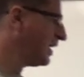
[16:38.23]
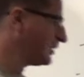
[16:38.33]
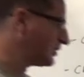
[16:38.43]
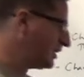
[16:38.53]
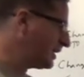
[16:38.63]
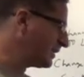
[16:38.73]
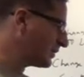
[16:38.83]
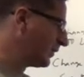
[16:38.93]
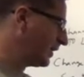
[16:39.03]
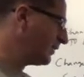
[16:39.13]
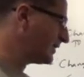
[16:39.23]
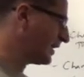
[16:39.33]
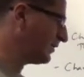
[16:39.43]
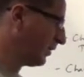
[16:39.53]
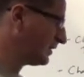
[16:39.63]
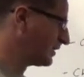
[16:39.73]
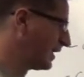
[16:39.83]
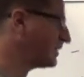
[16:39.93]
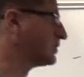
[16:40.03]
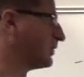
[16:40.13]
Secant squared, we said, was
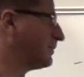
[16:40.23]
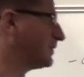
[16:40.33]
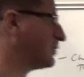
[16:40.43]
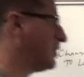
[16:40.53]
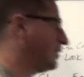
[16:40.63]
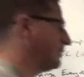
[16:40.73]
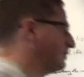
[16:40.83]
tangent squared plus 1.